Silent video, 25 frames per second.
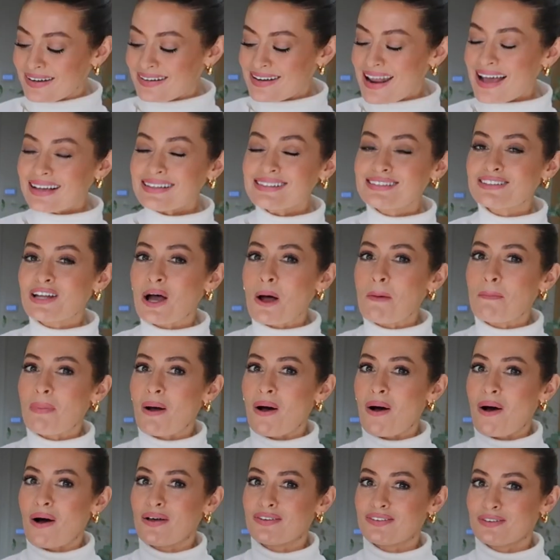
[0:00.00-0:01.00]
Next up
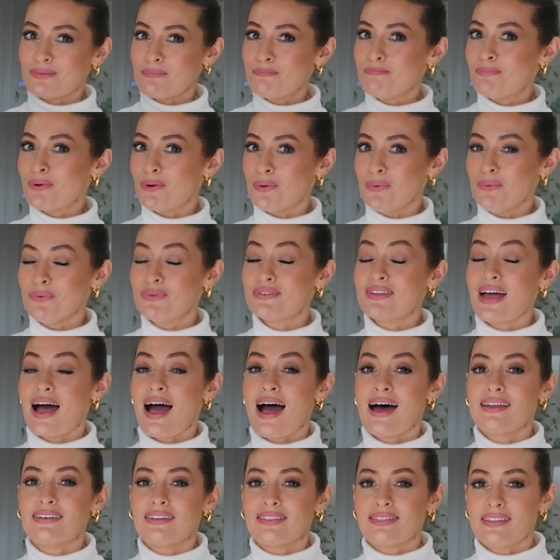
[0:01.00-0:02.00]
are some boots
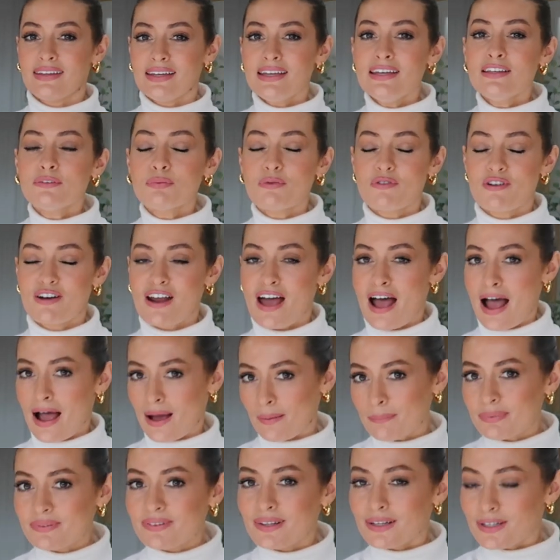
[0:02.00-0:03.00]
and these were an
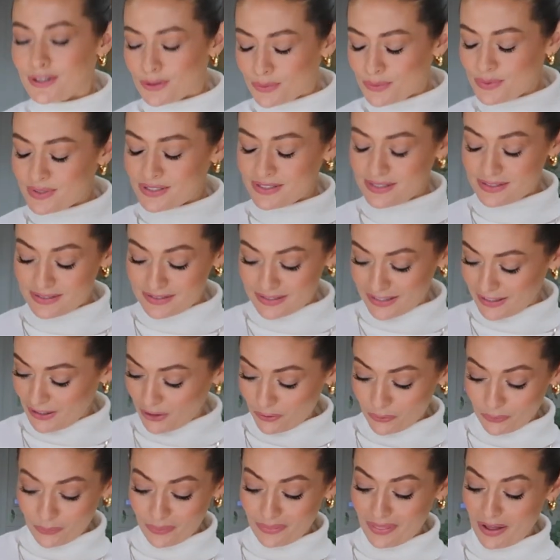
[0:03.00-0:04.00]
absolute
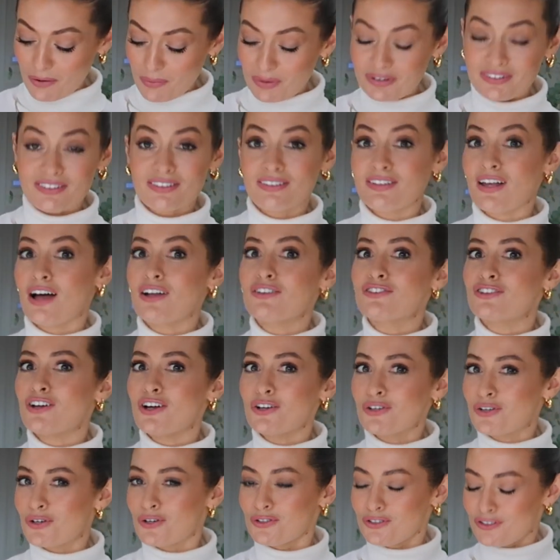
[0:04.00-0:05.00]
steal. They were such a
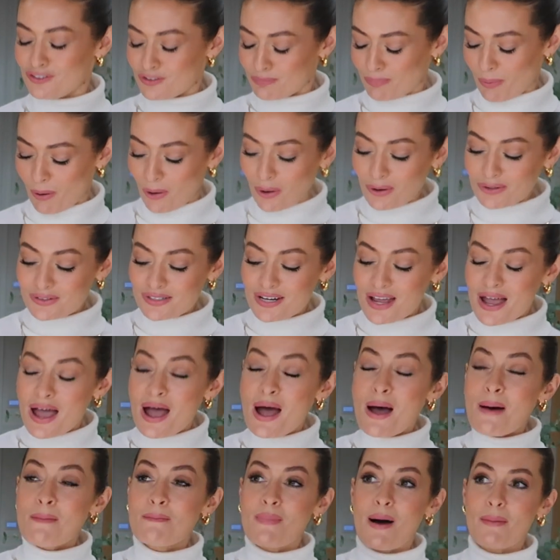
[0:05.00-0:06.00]
good spot.
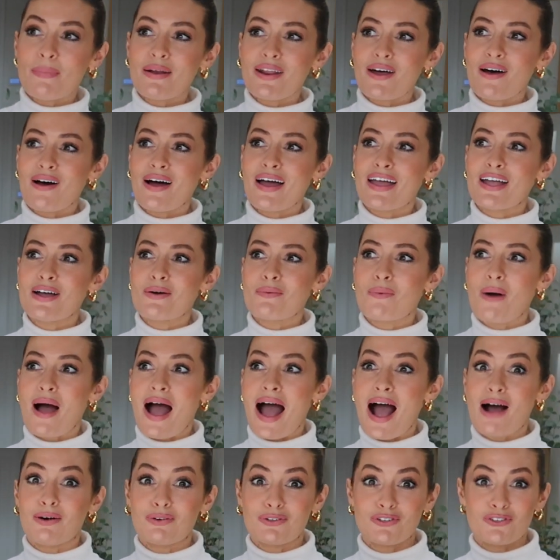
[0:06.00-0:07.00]
Mum and I were
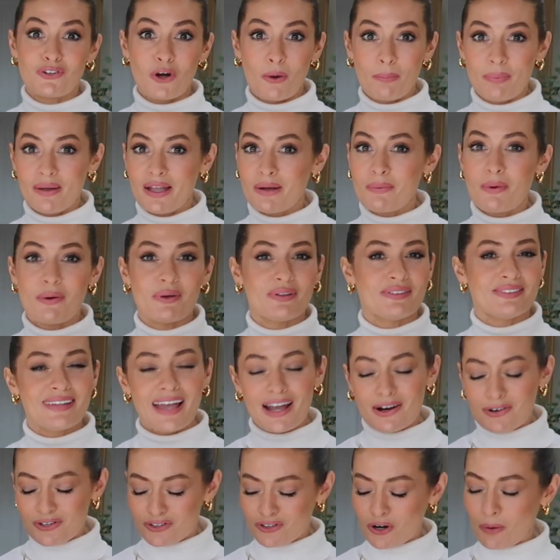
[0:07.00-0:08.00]
out shopping, we were
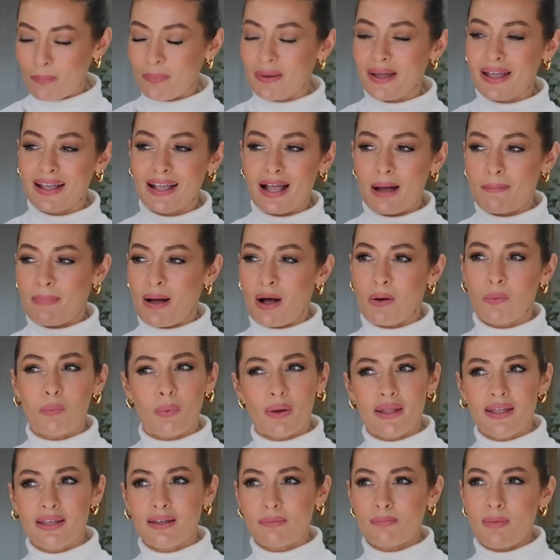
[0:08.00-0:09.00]
sale shopping about a
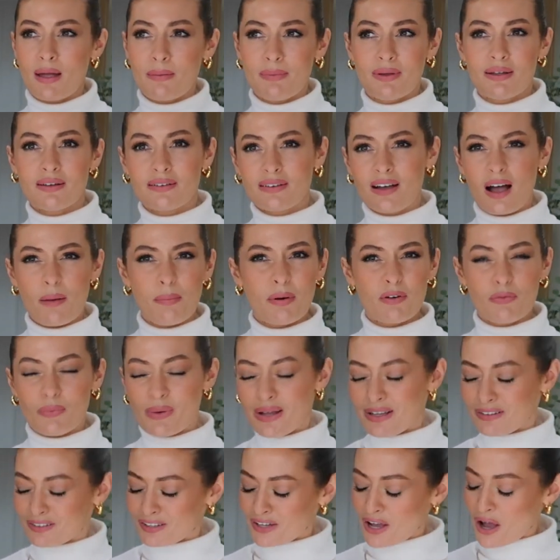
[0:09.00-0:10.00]
week, maybe a couple of
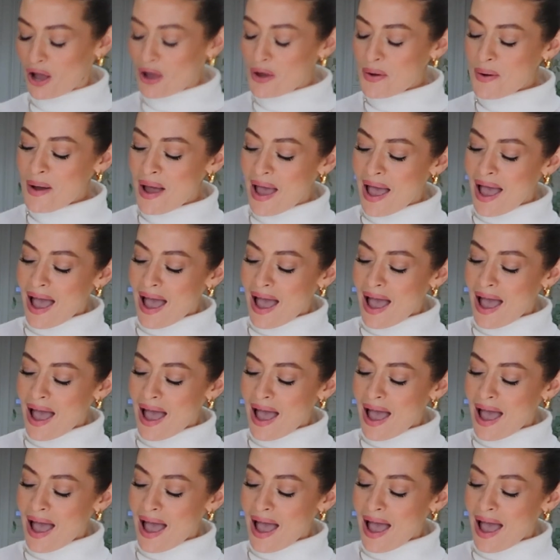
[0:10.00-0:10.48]
weeks ago